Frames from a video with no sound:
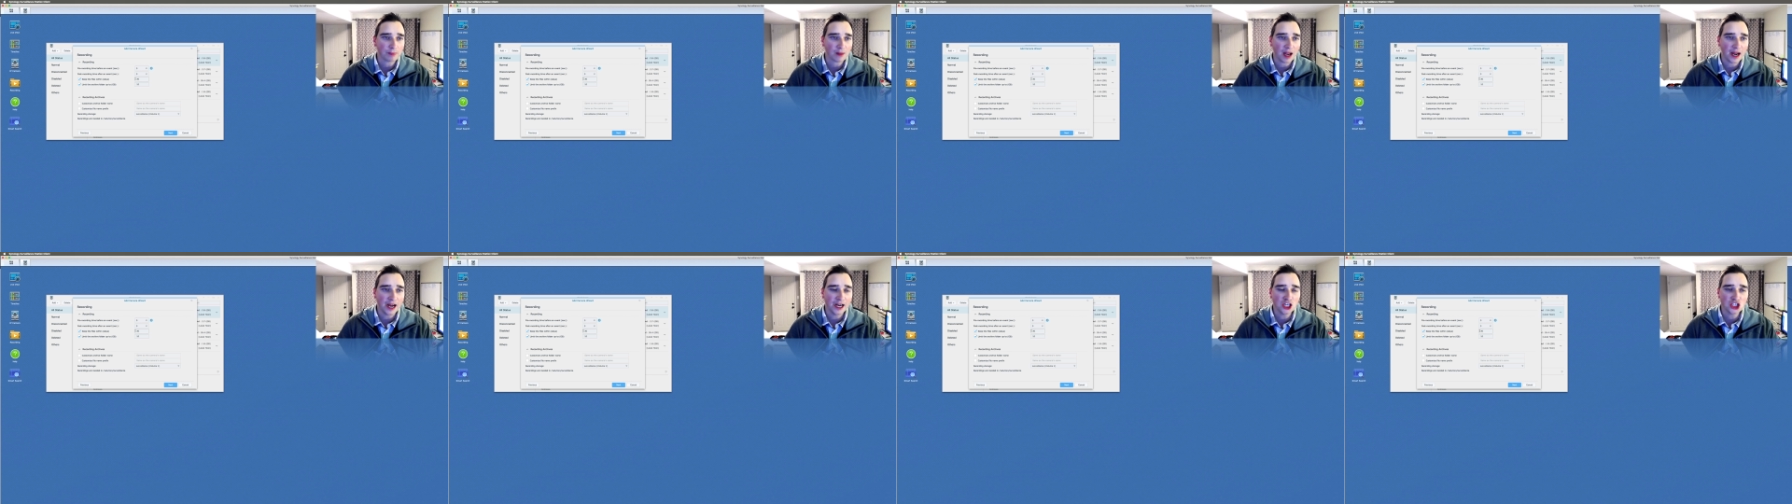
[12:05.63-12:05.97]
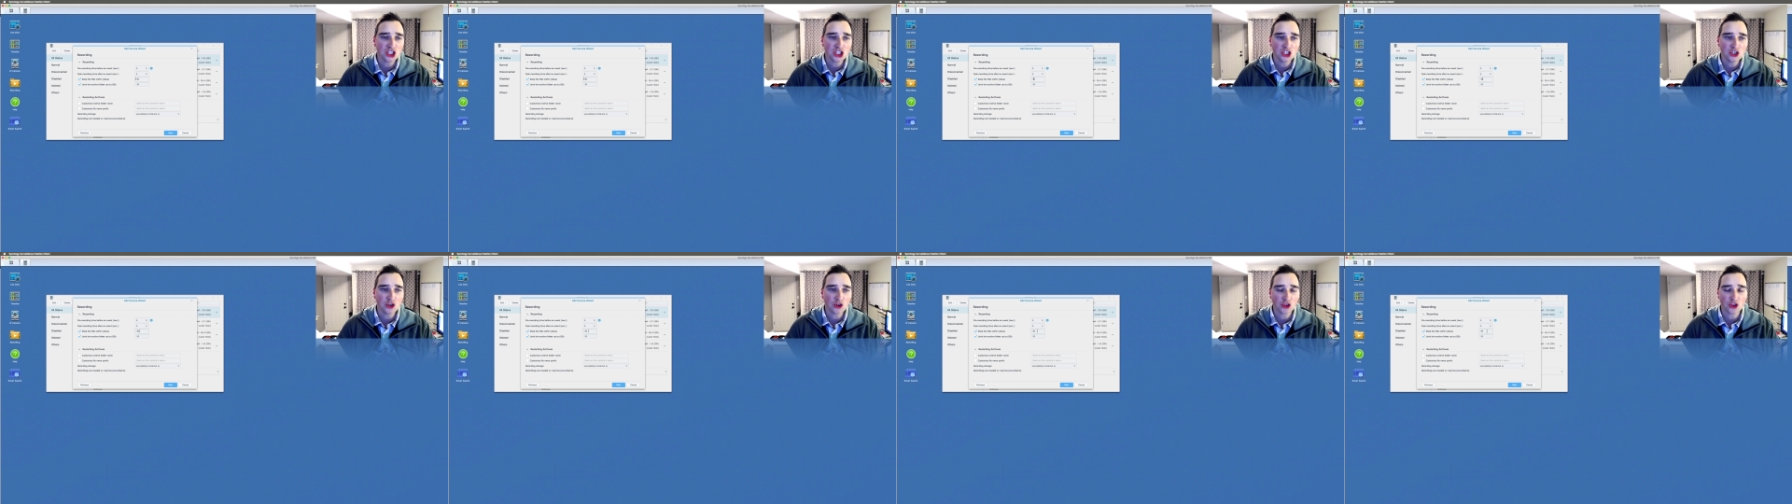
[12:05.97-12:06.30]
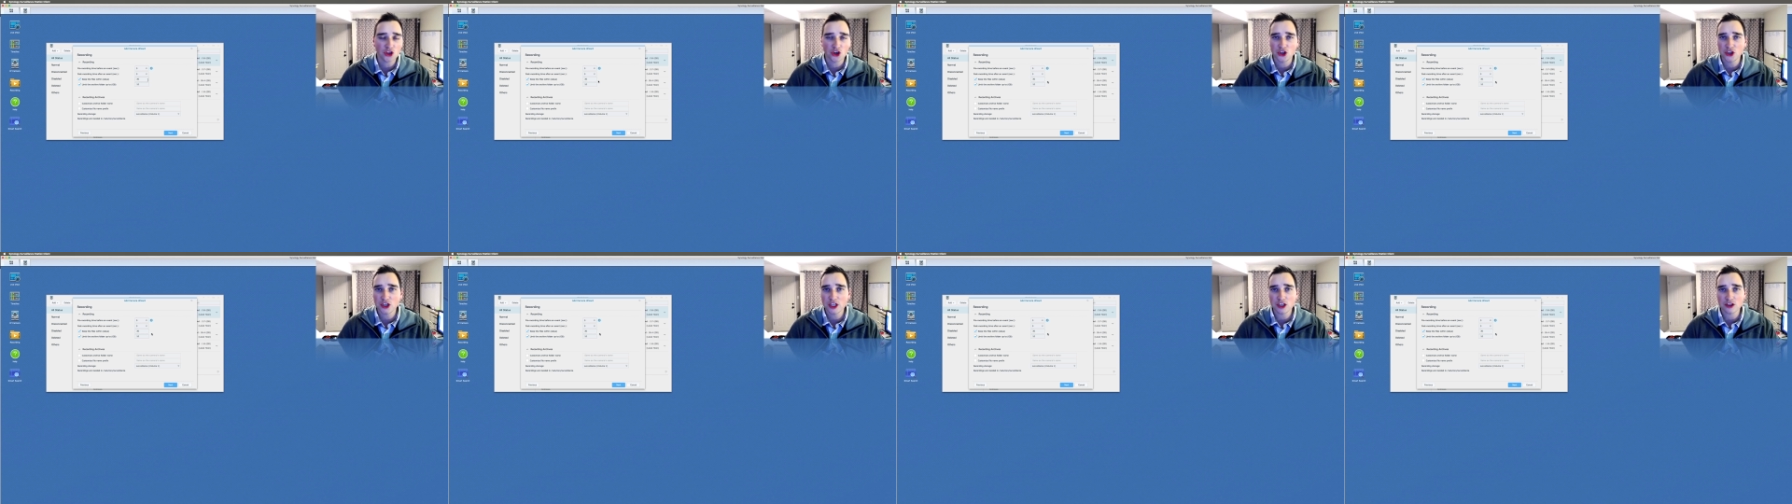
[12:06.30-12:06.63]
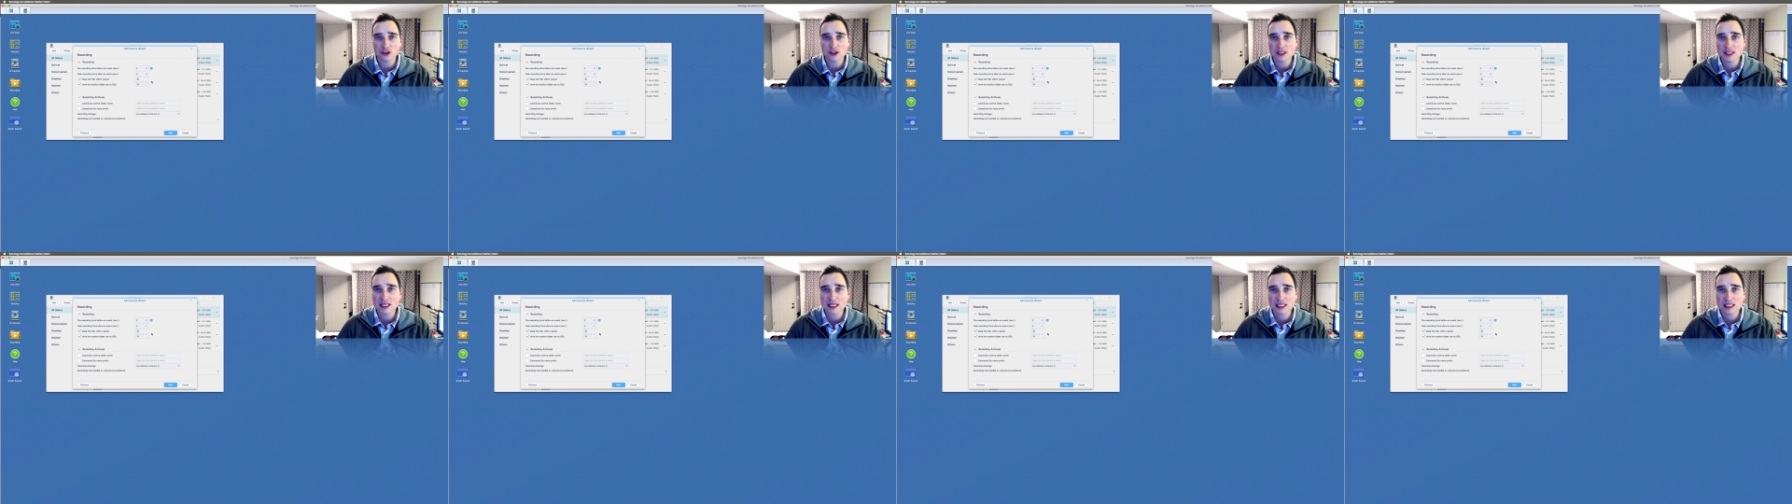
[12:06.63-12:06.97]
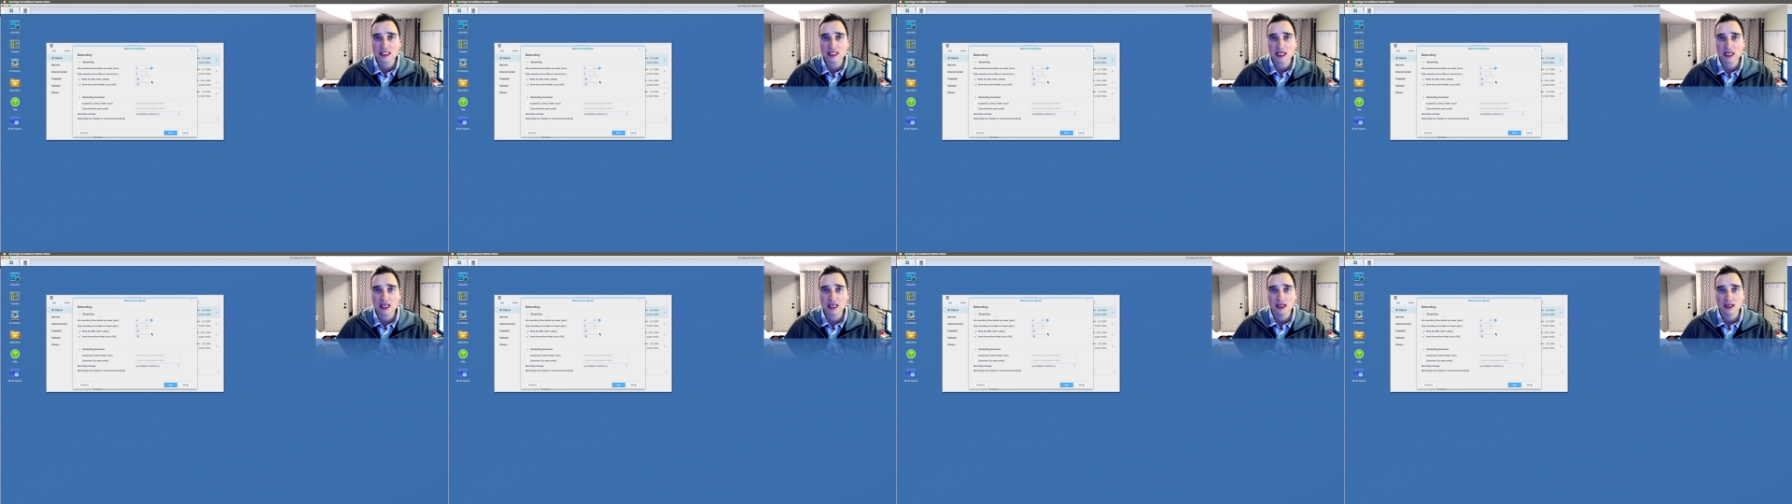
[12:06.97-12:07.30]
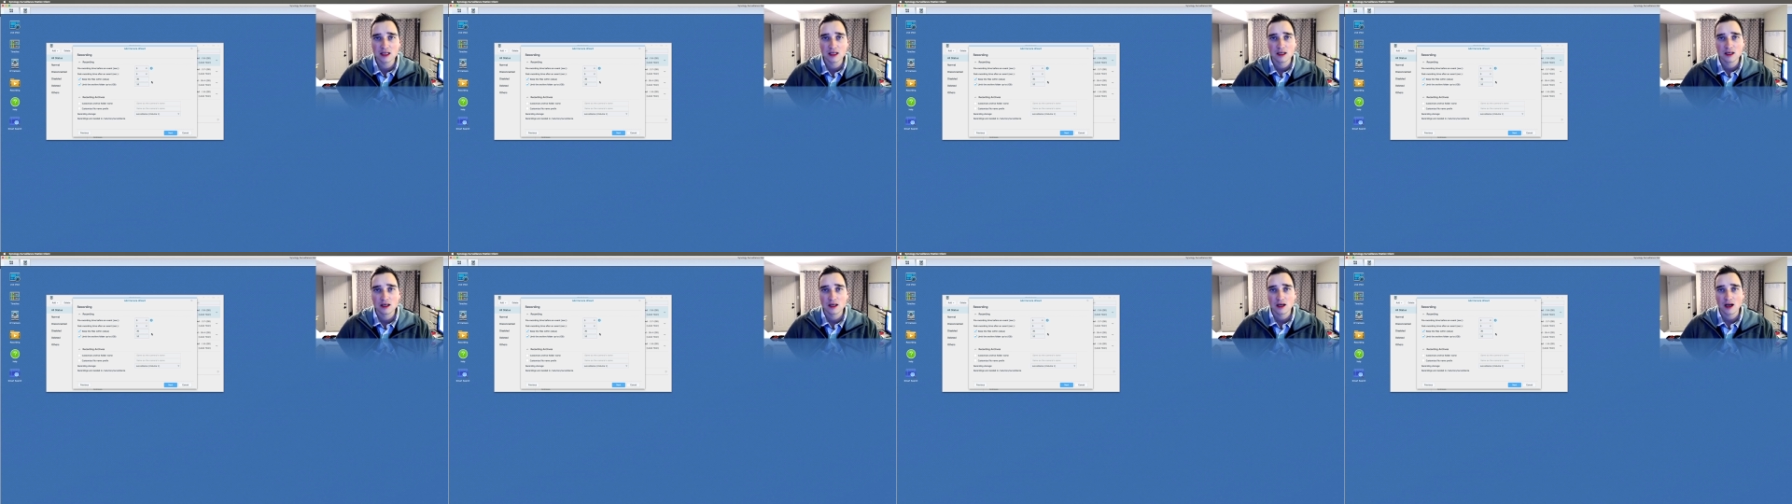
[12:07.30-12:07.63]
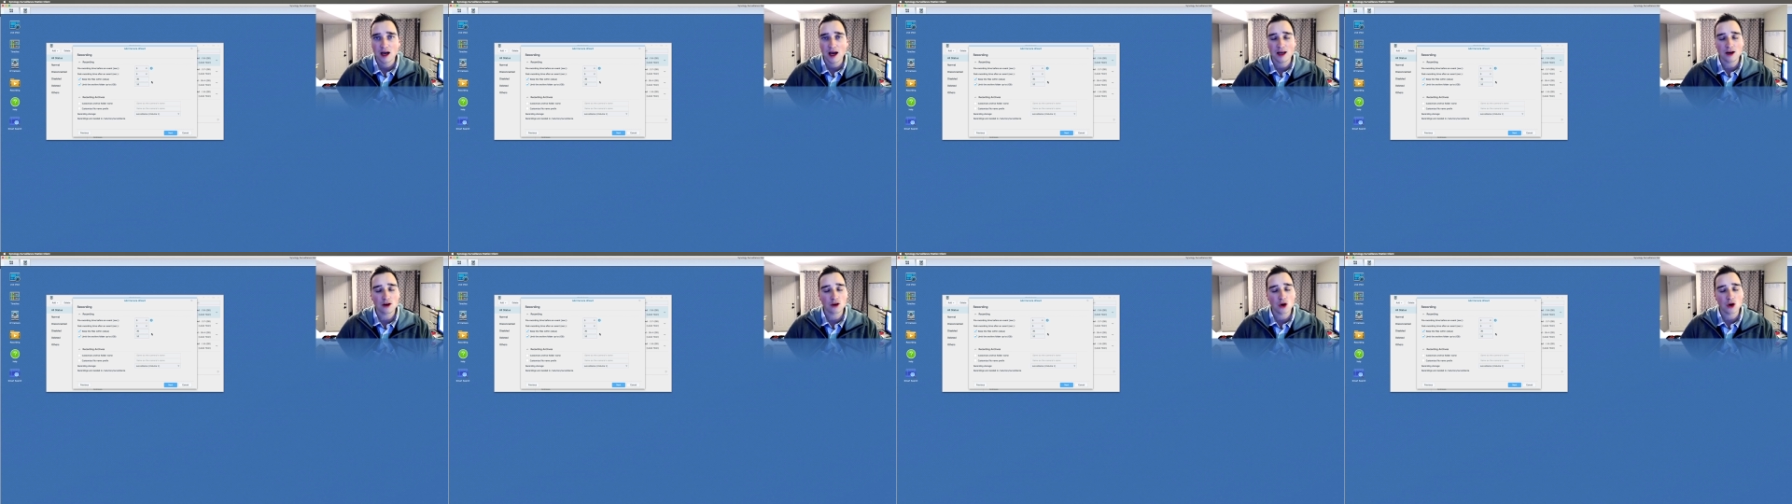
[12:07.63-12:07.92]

I usually do 30 or 60. I don't